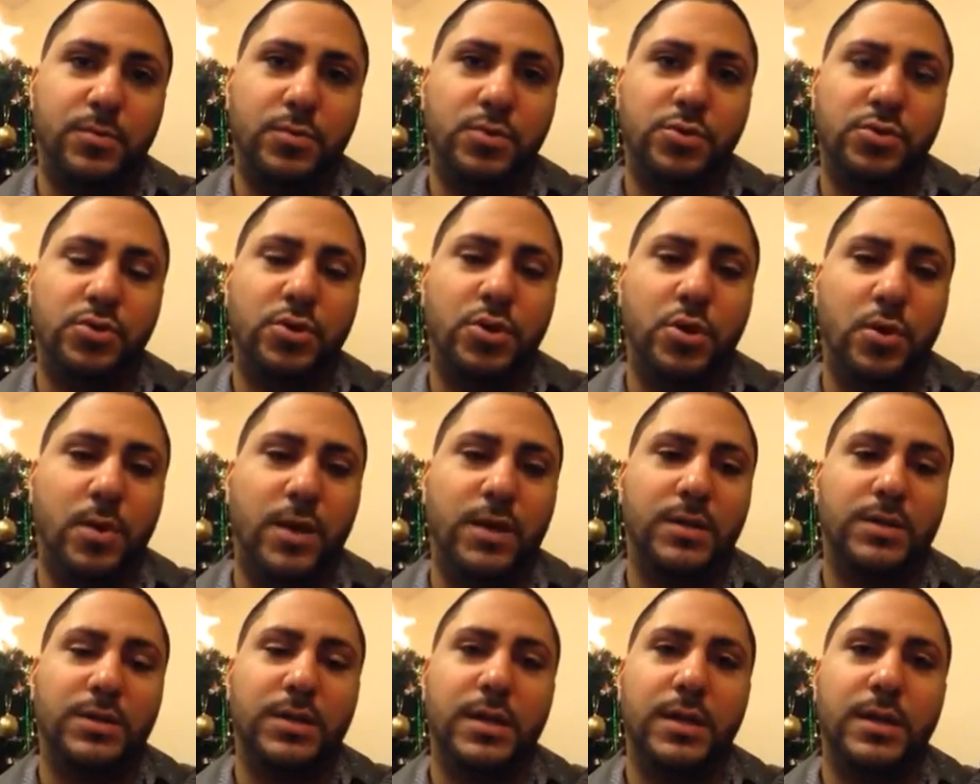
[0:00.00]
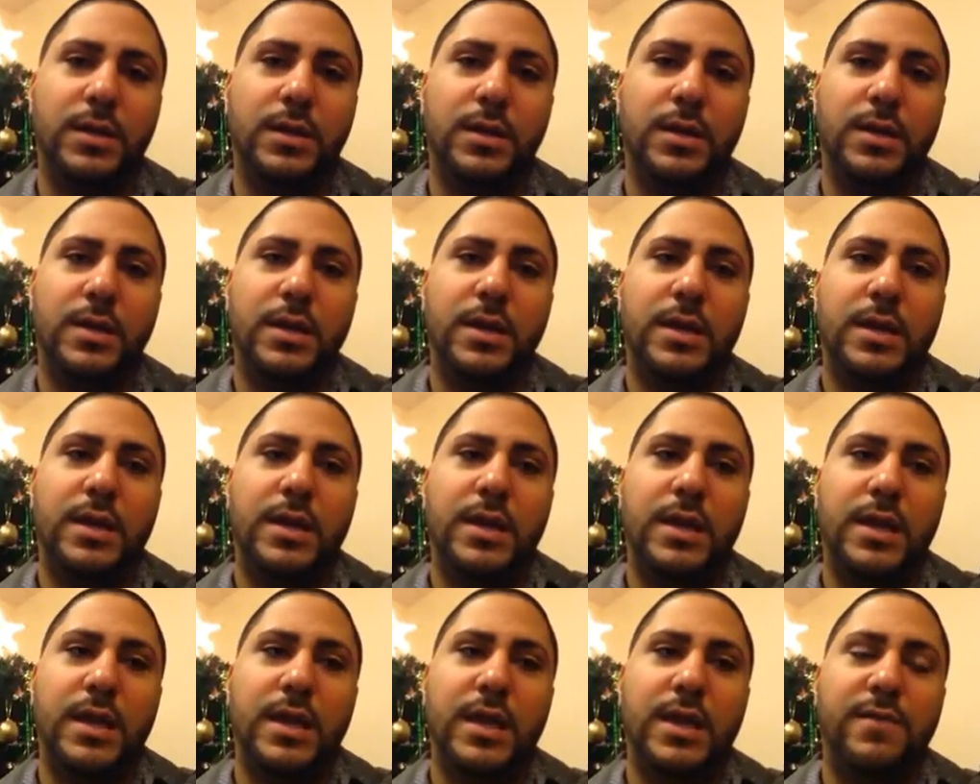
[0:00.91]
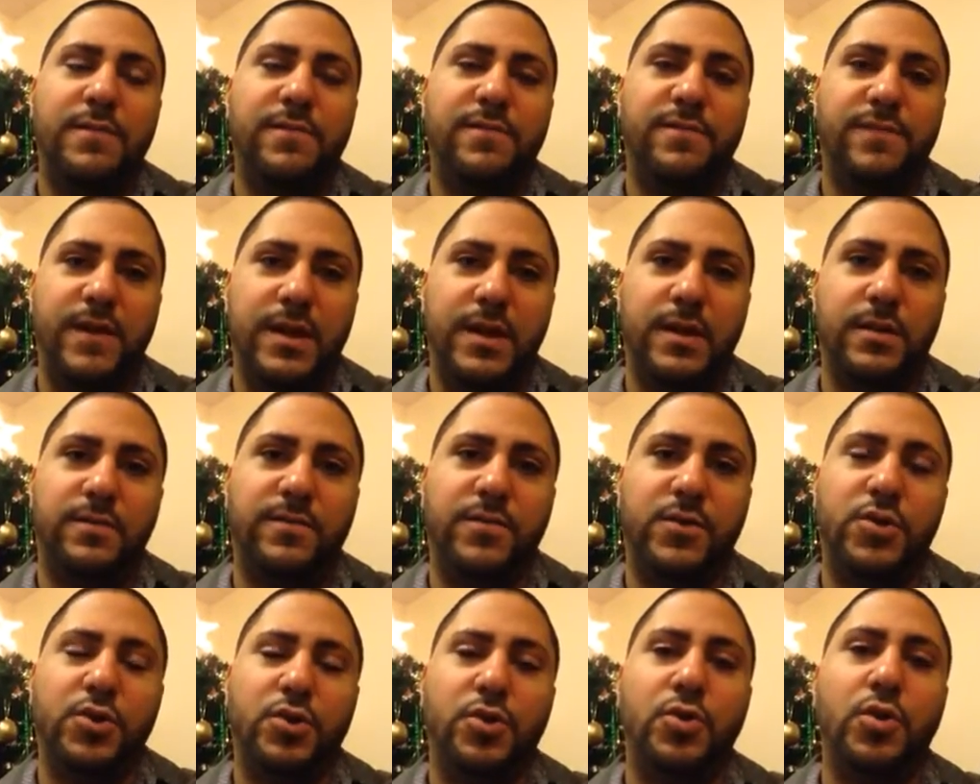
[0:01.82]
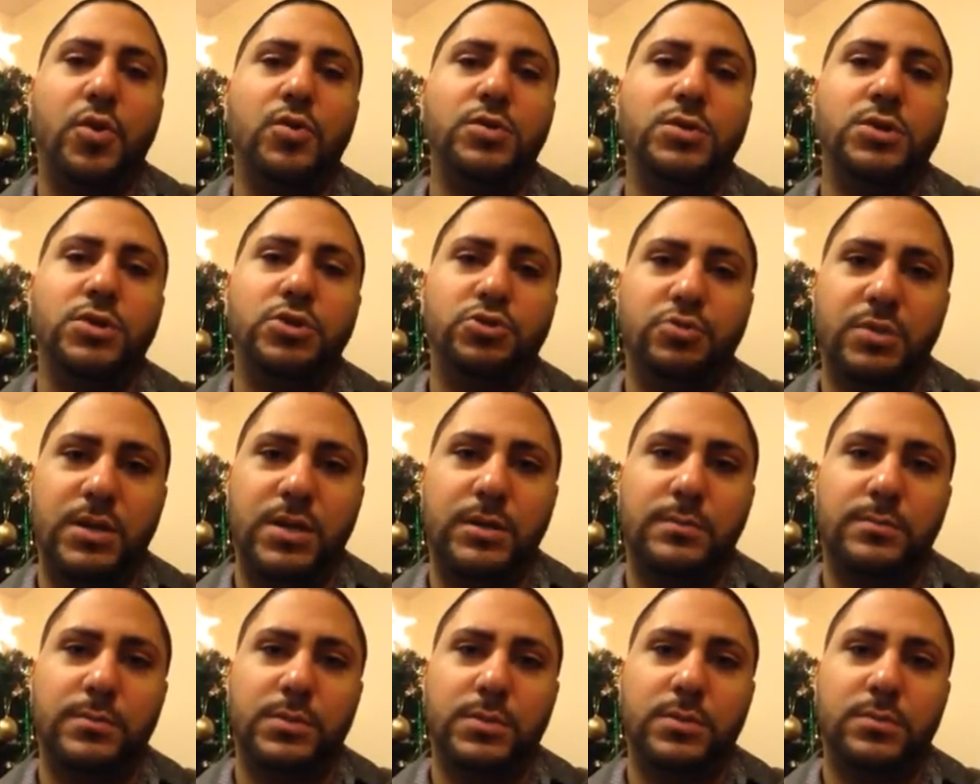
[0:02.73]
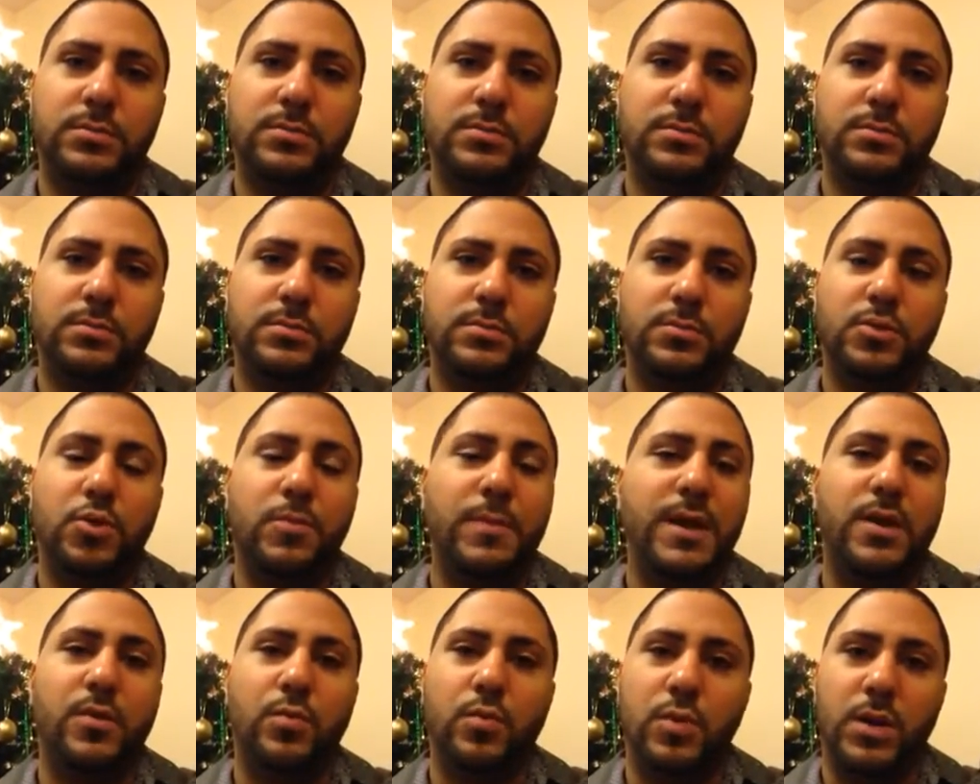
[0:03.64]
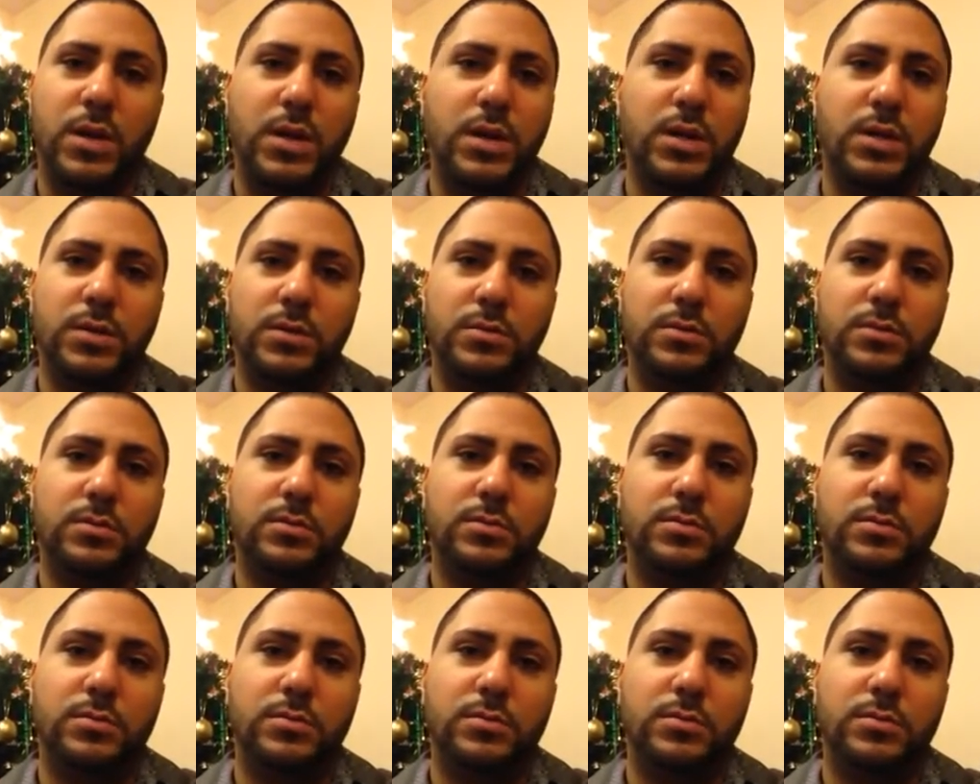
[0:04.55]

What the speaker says: You should go out there and fight for your goals and dreams, no matter what it is.